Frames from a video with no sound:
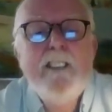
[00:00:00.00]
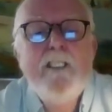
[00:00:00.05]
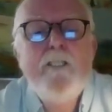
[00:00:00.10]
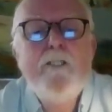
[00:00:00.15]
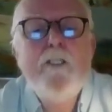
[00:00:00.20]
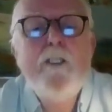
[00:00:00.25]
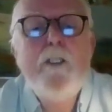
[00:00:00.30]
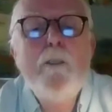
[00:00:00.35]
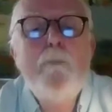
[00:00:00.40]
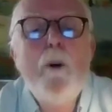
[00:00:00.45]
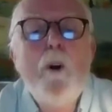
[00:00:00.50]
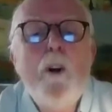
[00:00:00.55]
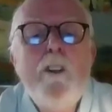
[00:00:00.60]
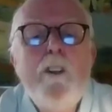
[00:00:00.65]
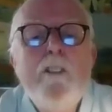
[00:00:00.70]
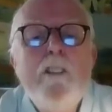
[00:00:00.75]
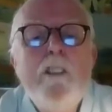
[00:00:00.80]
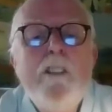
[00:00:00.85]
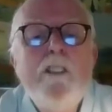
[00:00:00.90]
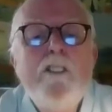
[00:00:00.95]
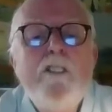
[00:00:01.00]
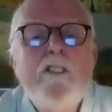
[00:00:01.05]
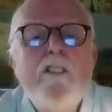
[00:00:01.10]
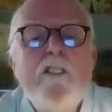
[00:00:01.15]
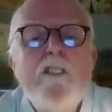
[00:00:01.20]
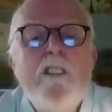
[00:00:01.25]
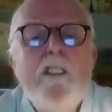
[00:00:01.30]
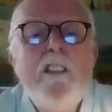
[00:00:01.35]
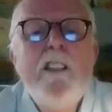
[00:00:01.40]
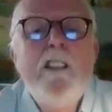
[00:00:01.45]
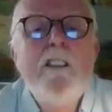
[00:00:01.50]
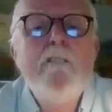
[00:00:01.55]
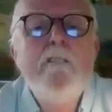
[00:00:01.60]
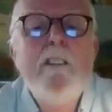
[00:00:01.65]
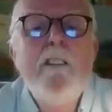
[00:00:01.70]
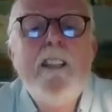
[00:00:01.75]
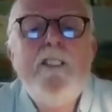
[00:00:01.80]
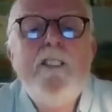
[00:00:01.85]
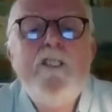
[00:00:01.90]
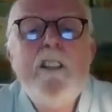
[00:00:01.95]
For the borderers,
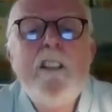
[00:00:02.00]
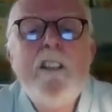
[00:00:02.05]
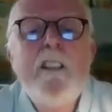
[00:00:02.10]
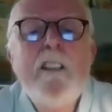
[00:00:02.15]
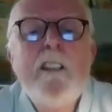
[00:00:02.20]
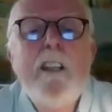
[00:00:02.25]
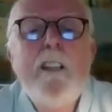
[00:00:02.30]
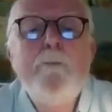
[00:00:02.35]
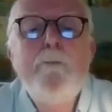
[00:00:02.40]
religion can